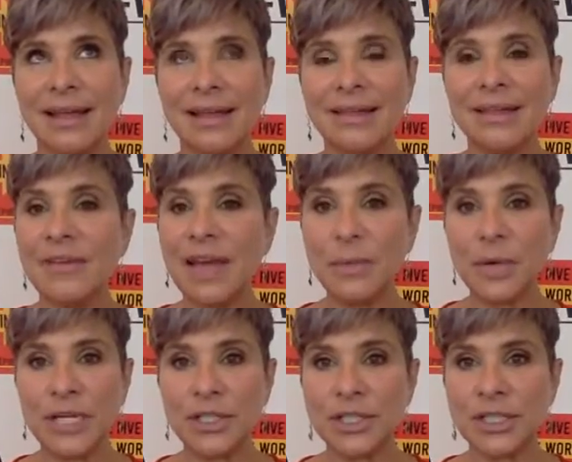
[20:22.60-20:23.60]
The
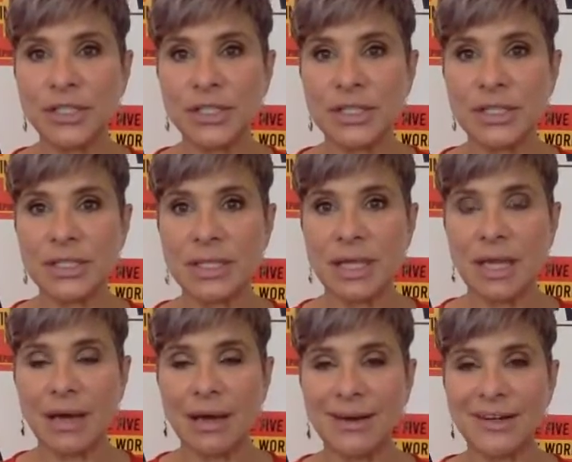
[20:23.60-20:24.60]
vibration just,
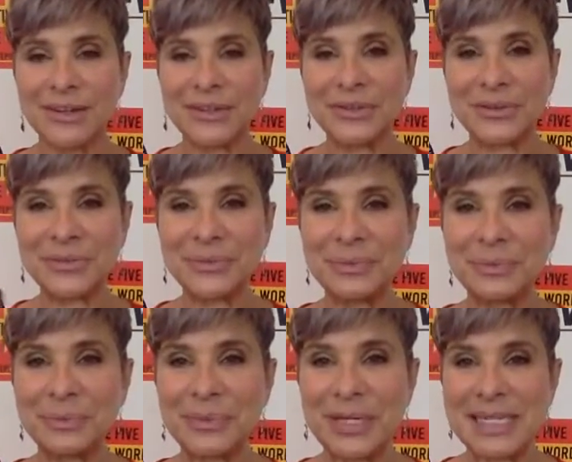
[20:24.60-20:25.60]

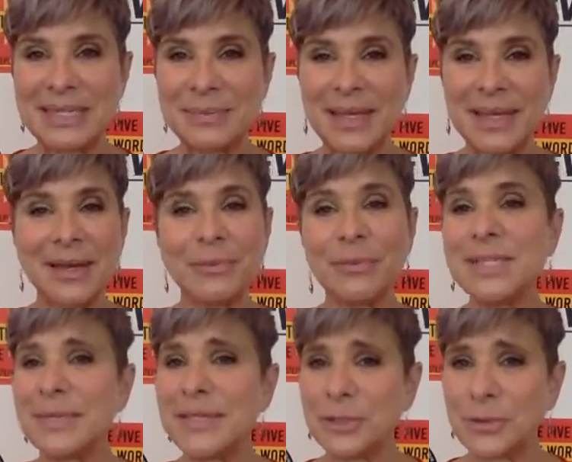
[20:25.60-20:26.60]

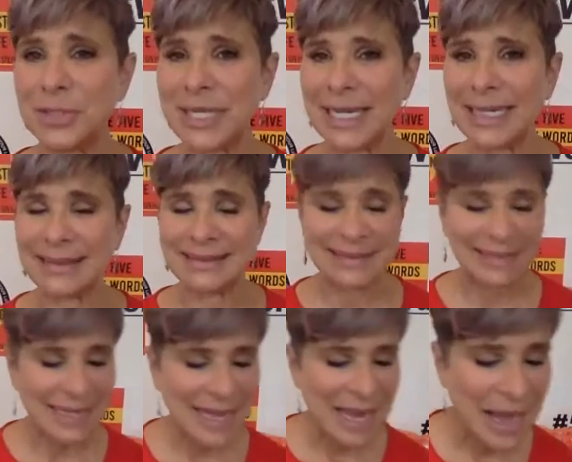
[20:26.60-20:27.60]
brings me joy.
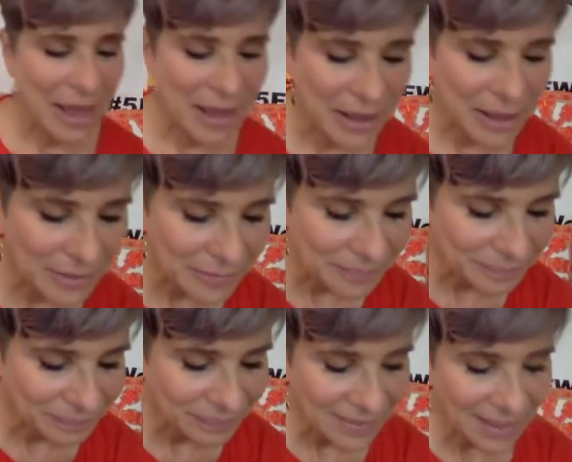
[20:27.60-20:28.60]
I
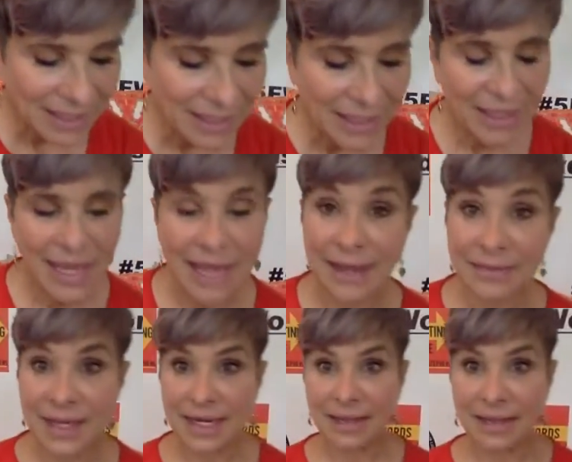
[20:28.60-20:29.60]
got
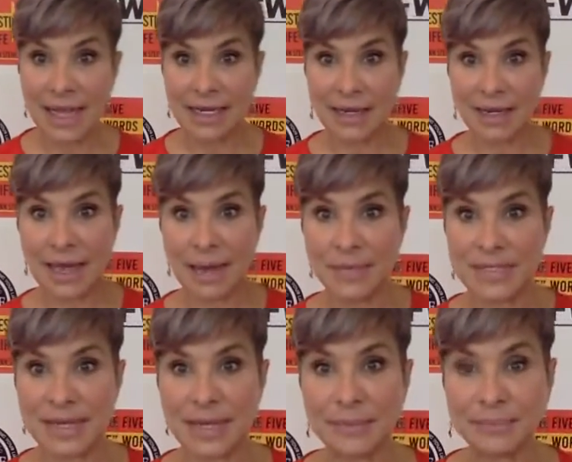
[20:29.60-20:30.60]
that online on
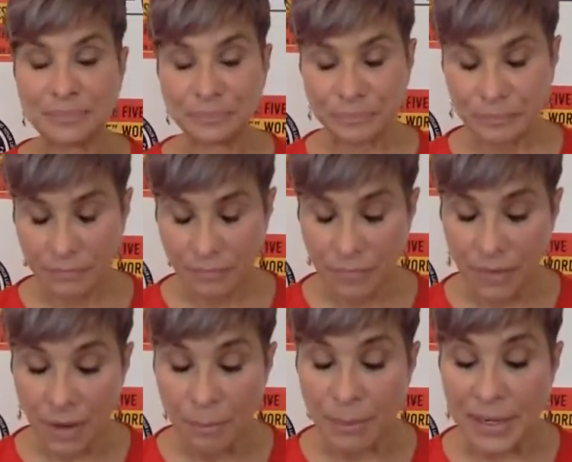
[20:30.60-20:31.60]
Amazon.
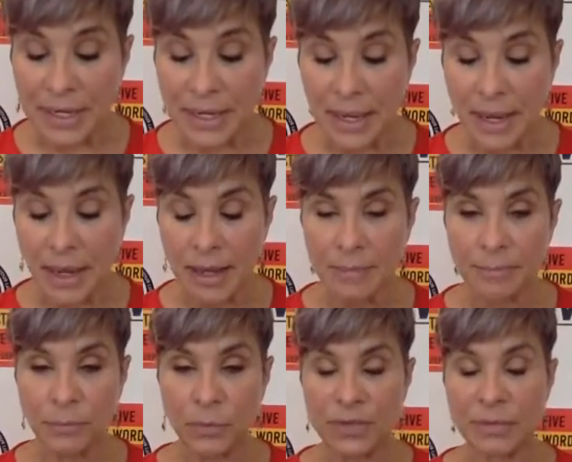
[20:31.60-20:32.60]
But
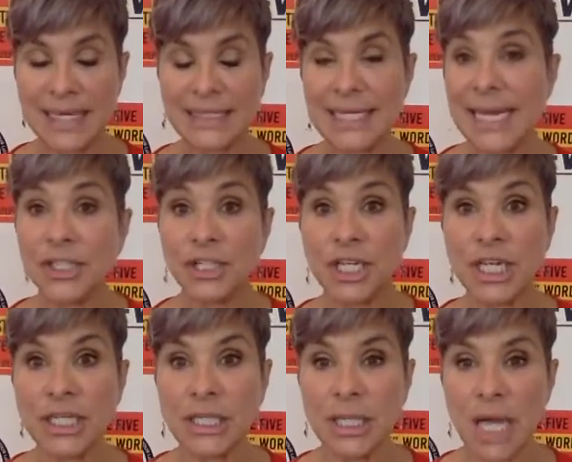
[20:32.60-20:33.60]
with
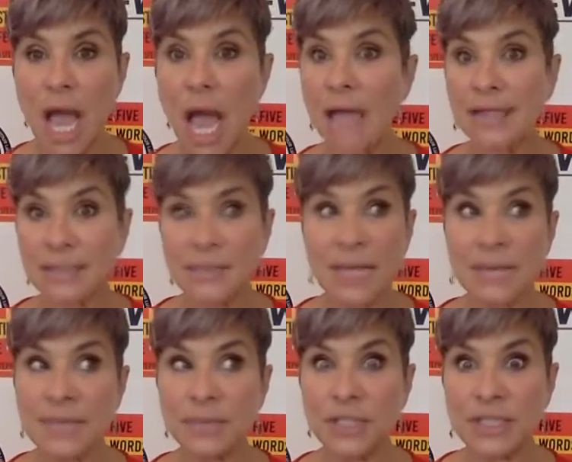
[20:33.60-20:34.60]
meditation, sometimes
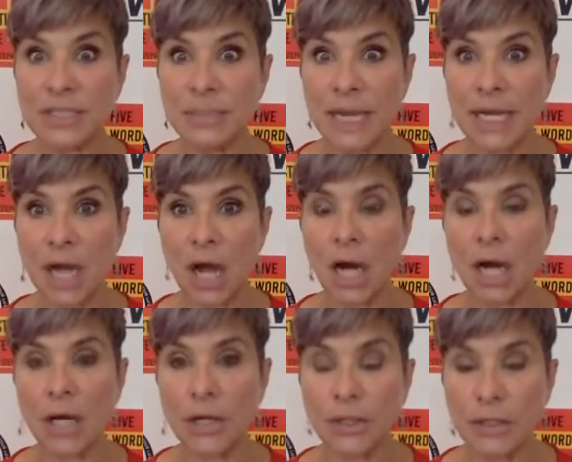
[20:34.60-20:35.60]
I'm just in my
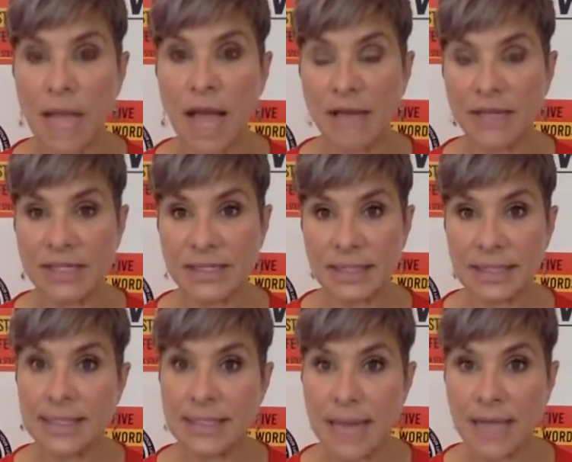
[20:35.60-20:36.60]
car, obviously
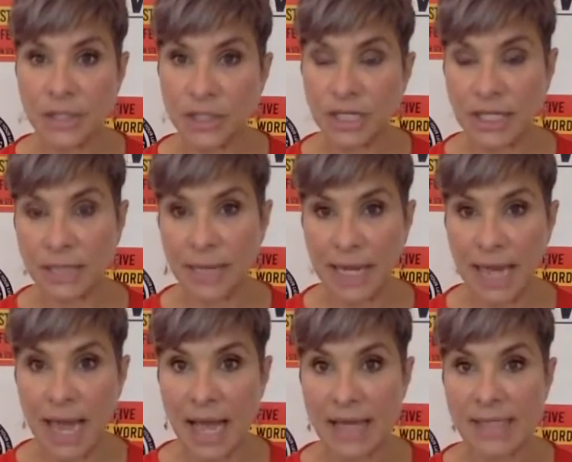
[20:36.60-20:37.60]
not shutting
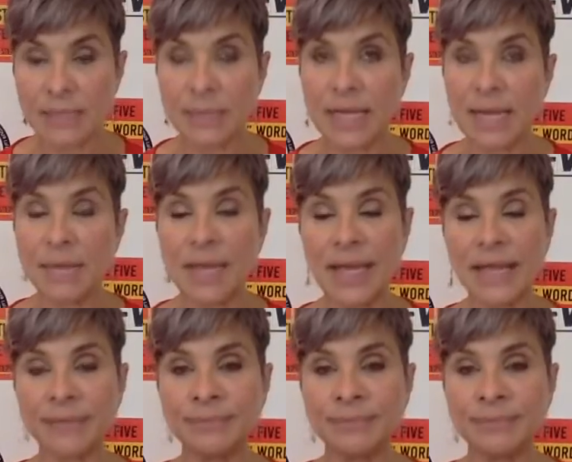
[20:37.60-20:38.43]
my eyes, but I'm like